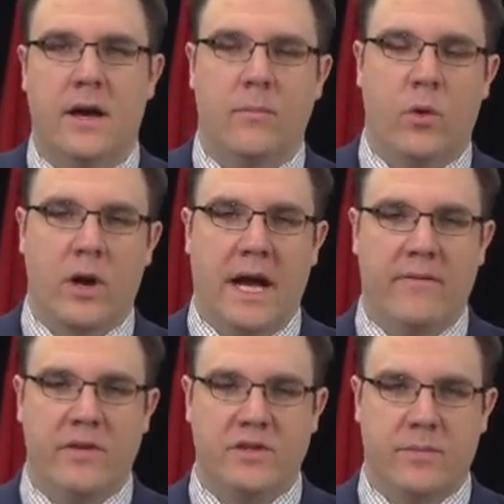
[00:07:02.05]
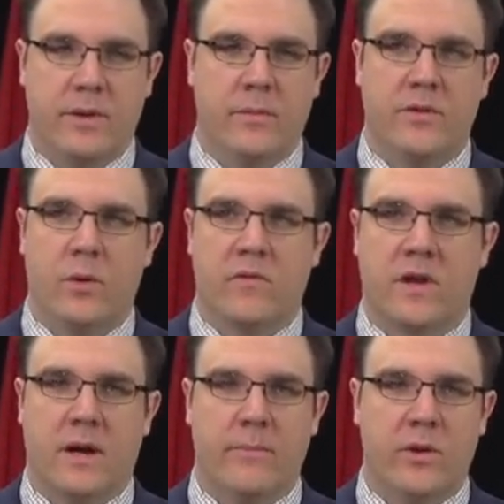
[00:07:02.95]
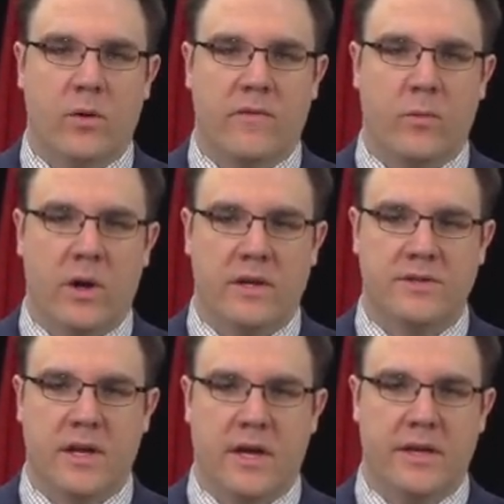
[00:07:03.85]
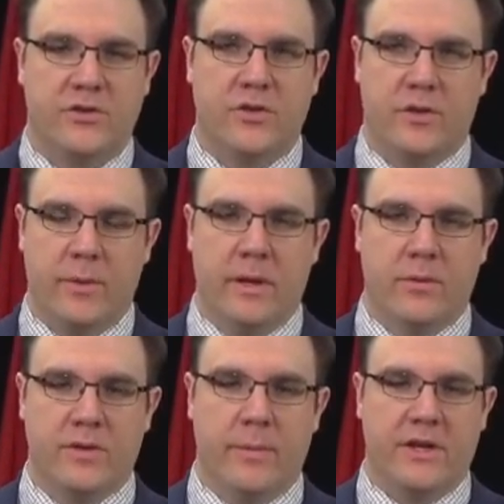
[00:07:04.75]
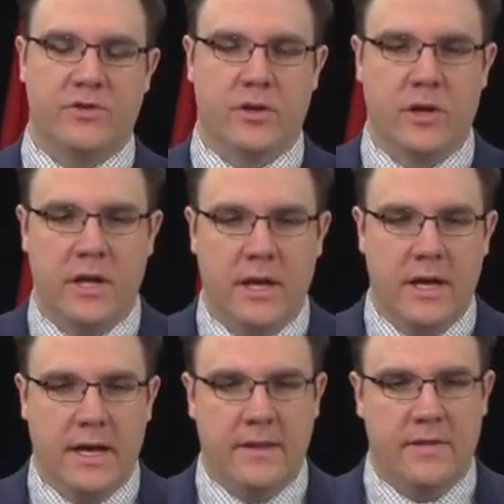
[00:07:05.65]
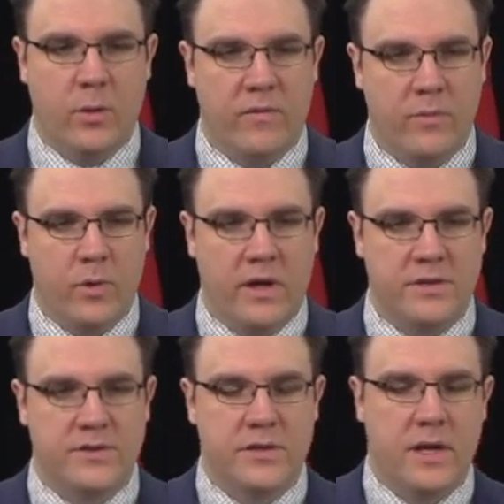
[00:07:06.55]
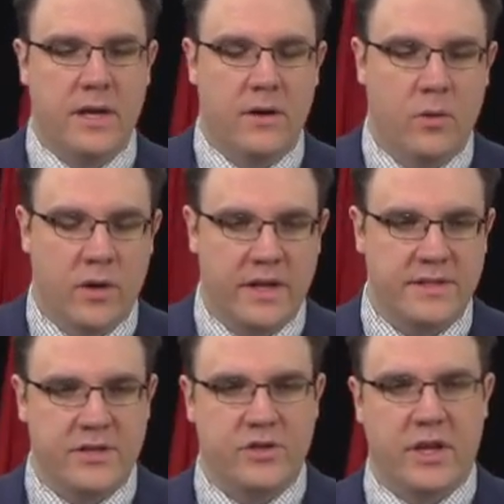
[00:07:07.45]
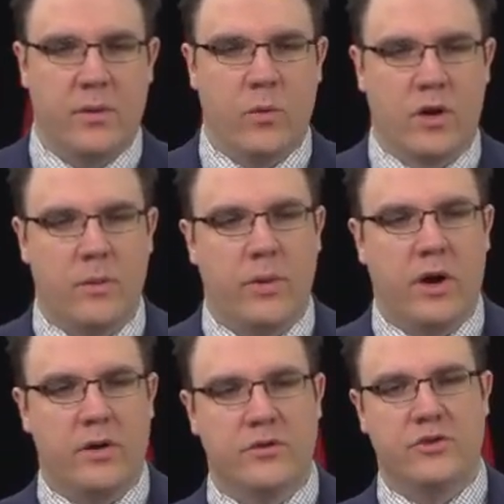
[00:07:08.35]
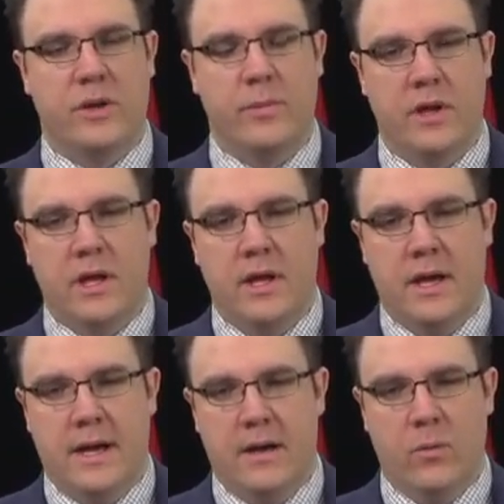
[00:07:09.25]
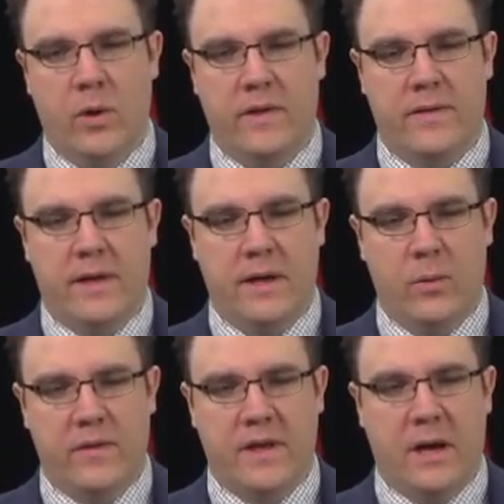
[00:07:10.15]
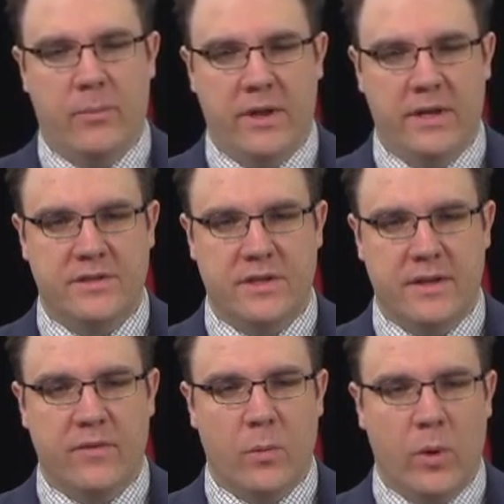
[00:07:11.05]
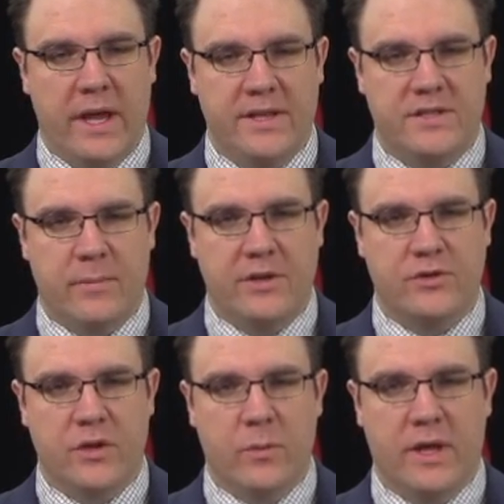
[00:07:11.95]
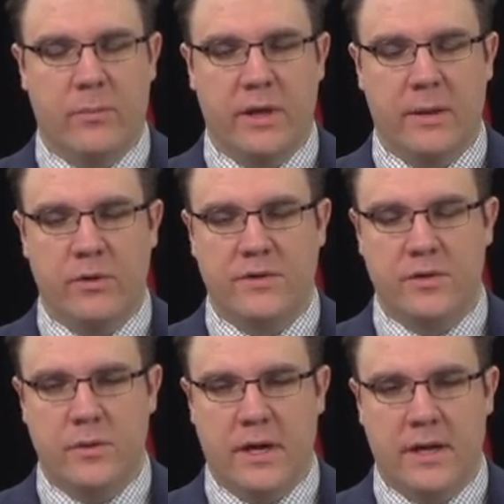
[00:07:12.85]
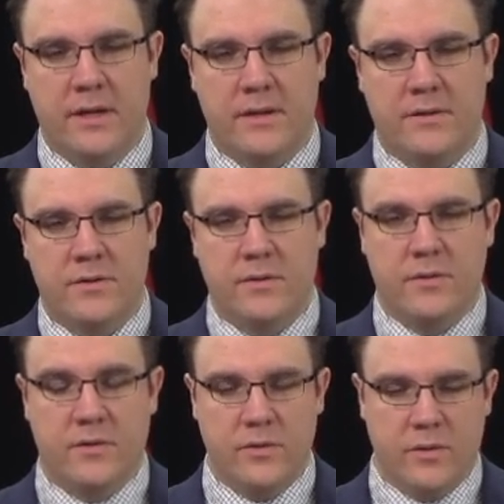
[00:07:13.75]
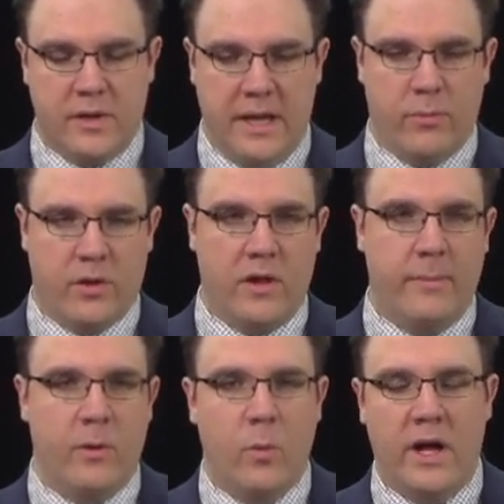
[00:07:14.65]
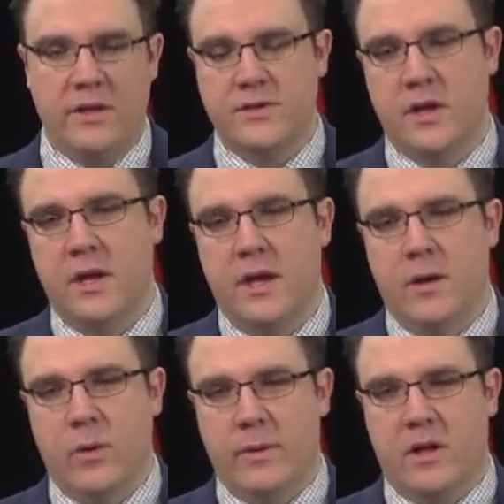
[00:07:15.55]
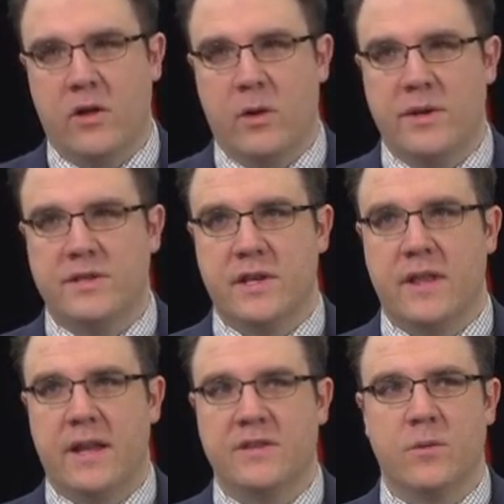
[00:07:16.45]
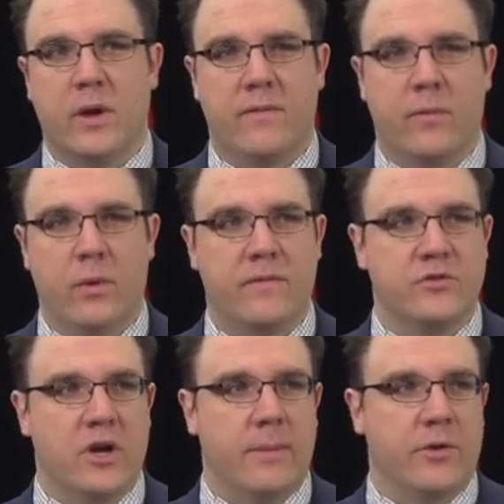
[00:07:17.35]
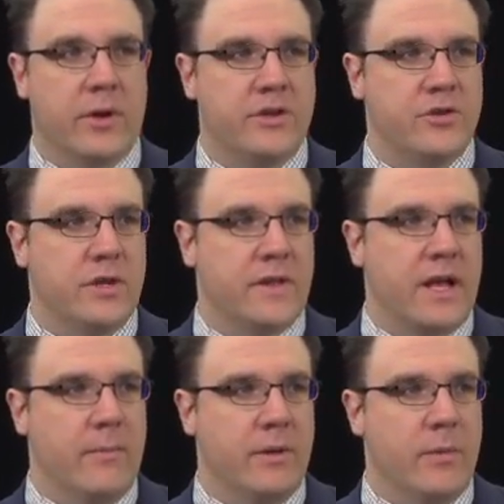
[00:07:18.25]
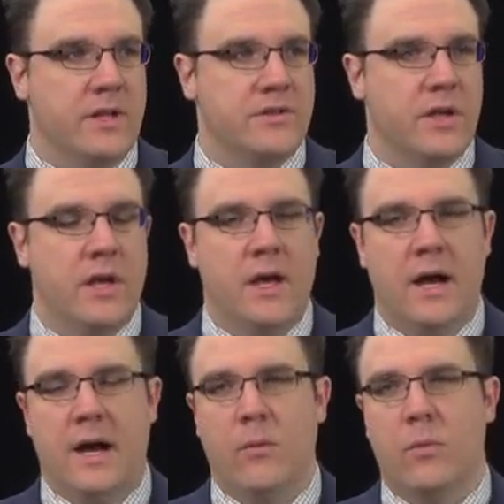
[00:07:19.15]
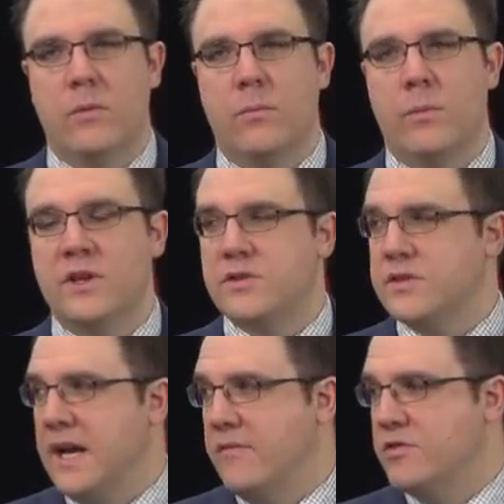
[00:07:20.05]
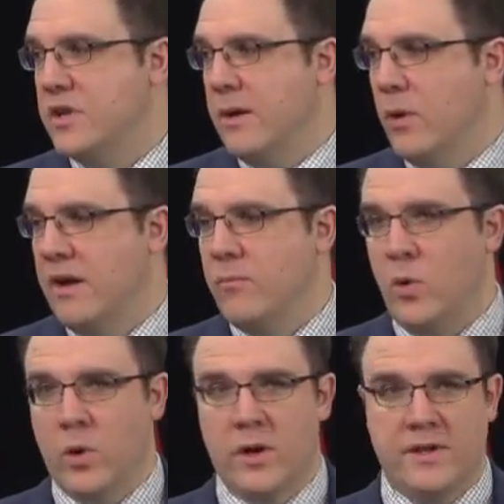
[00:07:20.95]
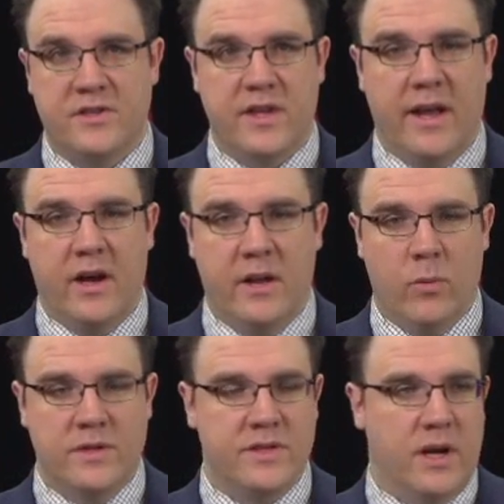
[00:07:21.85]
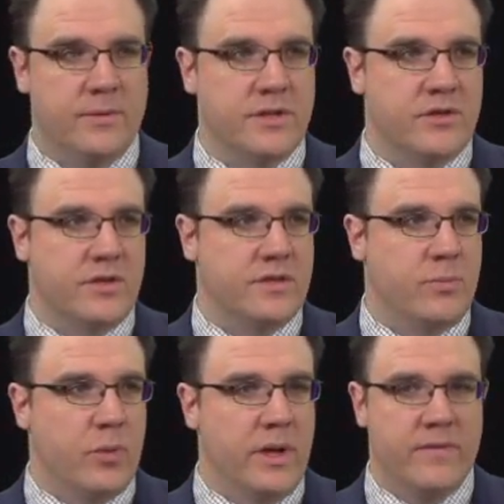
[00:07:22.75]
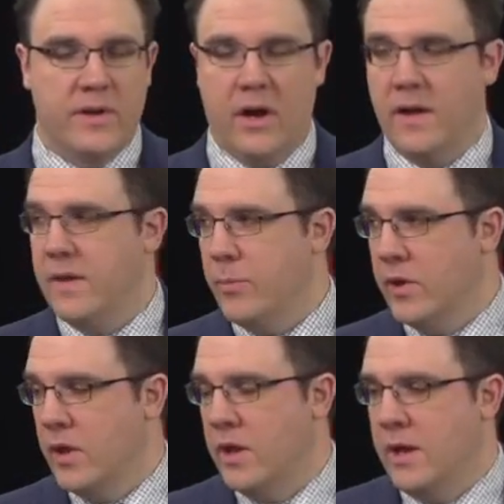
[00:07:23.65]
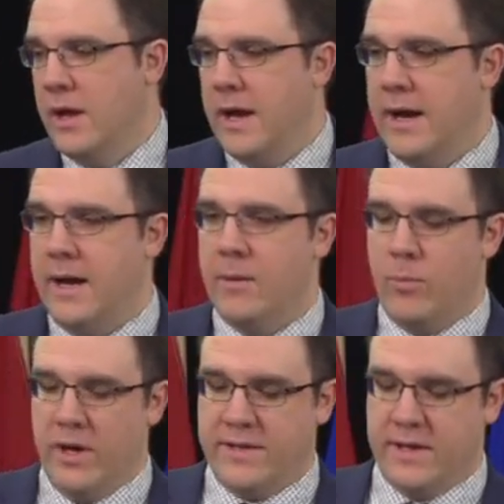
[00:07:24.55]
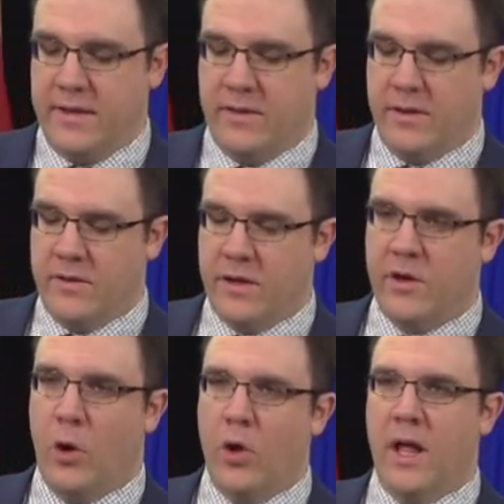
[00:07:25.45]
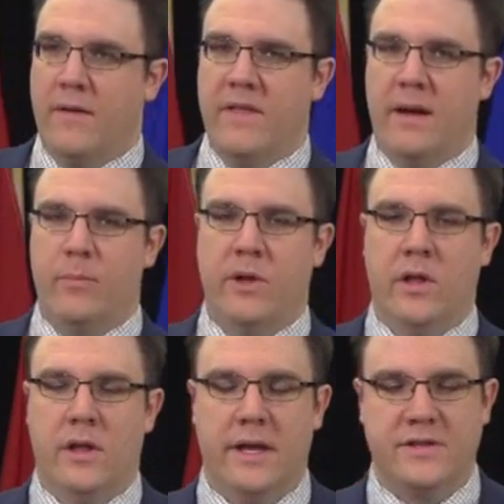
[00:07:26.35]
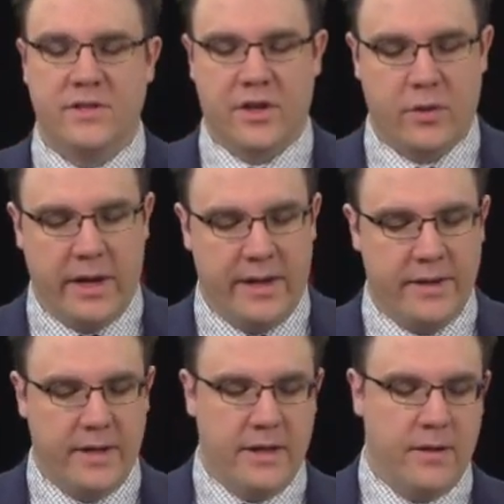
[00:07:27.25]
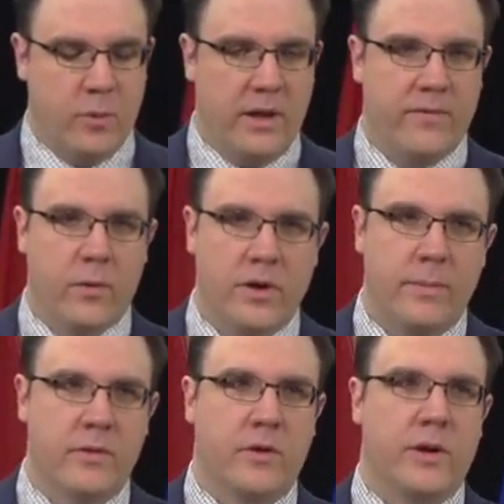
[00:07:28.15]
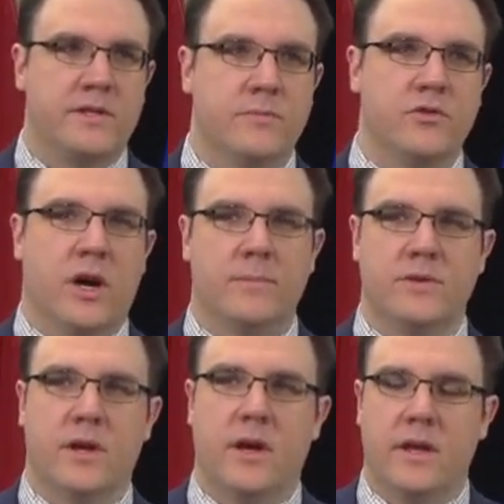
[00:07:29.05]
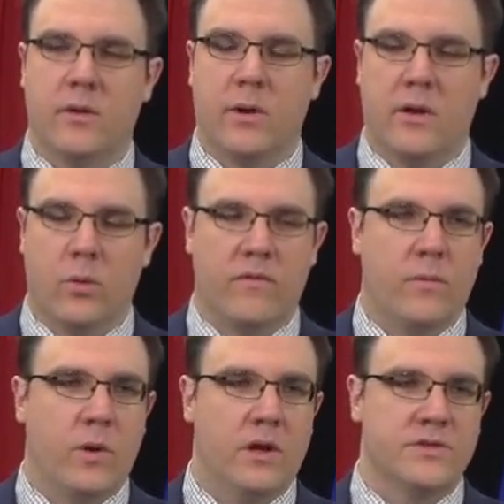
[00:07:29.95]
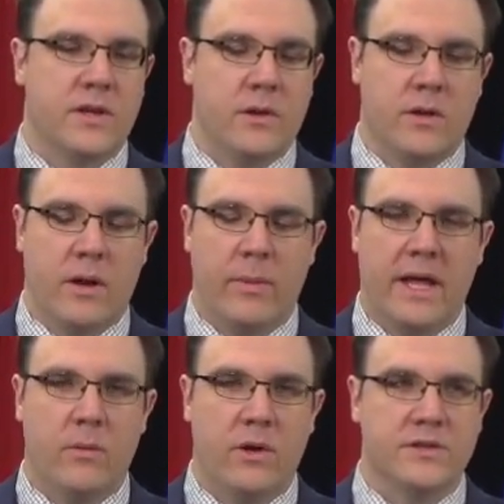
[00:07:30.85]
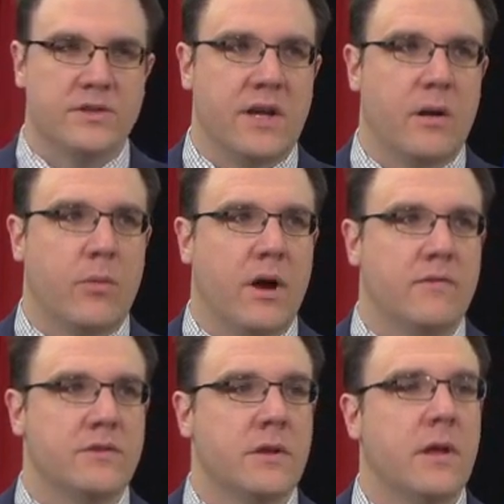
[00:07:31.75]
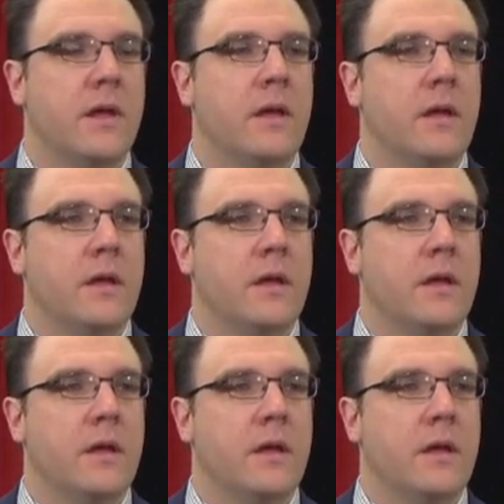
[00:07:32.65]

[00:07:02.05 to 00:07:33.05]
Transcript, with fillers: uh, more avenues to be able to overcome the orphan wells uh, issue, to be able to make sure uh, that the orphan wells uh, organization can work in partnership uh, with uh, with companies in different ways to make sure that we can be able to, uh, to, to keep reclaiming wells. We've been clear we see that as a way forward for job creation in the coming months. Uh, Minister Savage and I will have more to say on it once the opposition is briefed on the bill, uh, but uh, the, the goal of that bill is to create uh, a way forward to be able to create some jobs uh, in and around orphan wells and abandoned wells inside our province. Do